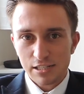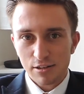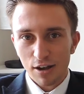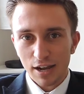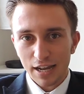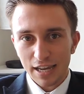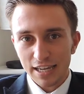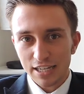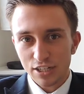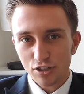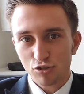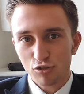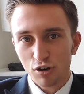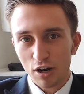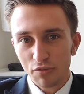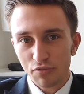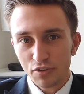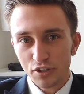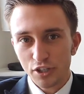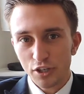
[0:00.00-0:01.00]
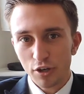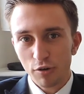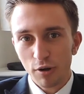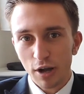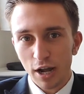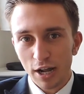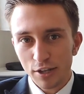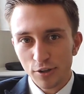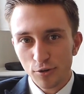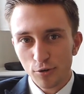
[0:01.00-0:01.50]
It's like it's driving
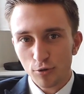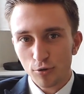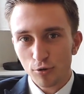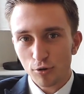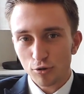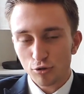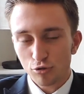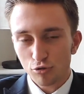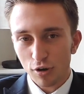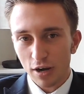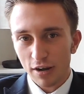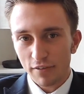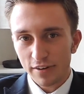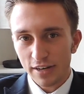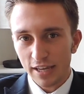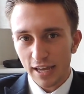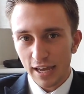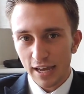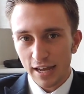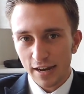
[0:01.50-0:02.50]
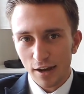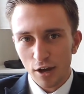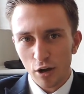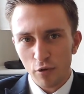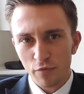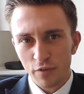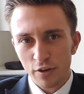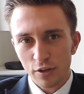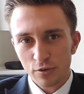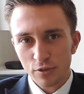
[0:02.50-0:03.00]
you and you're not driving it, and
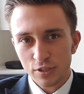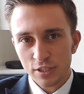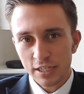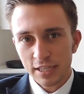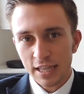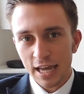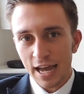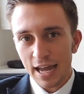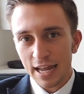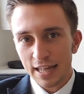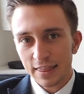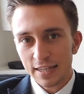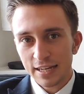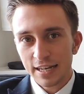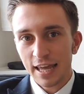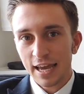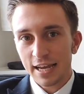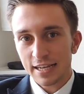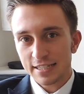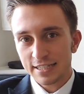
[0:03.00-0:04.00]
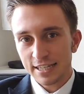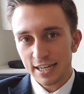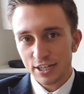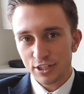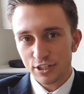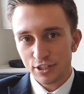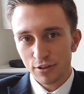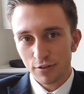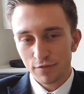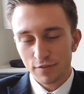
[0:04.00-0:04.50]
hopefully you'll see that in the next
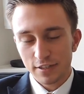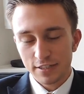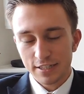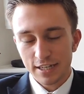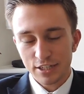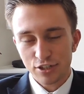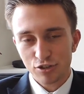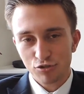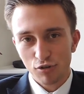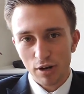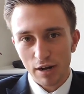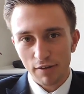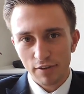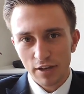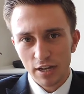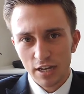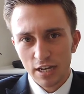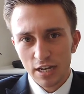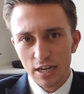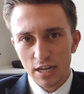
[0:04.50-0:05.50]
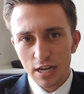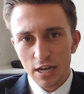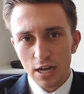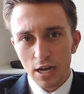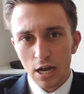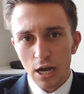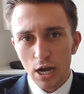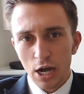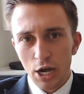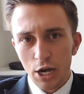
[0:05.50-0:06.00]
section of the test drive.
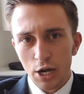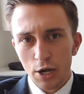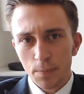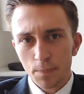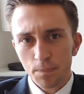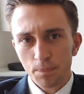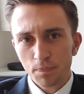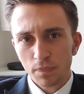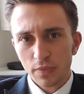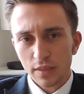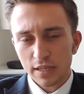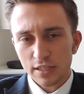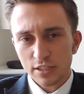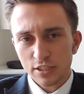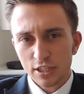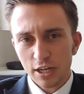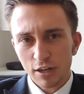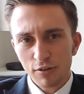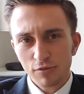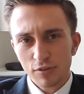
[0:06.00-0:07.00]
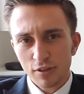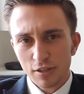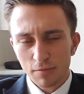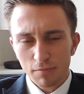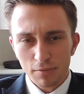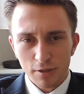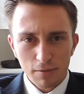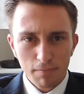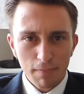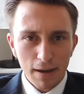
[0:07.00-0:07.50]
So
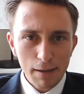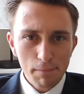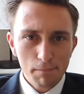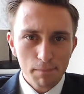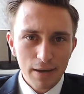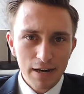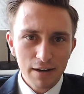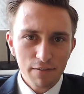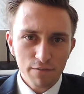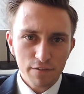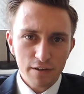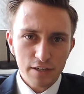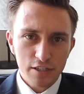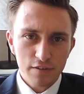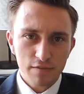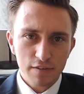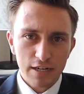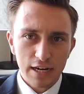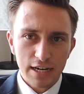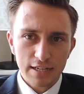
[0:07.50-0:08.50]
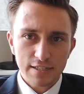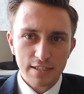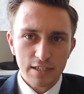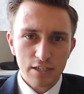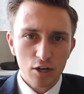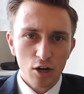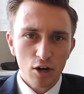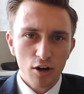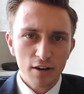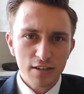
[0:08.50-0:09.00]
the main benefits of a
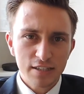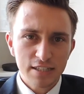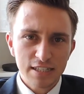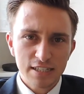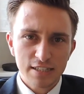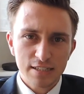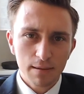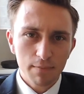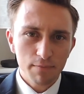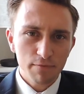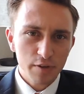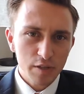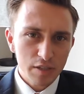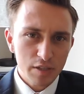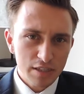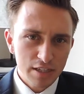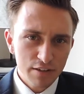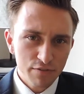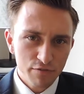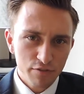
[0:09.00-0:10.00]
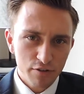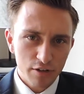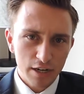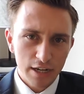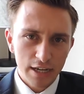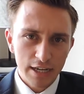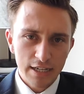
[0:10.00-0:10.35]
classic car is it's something different.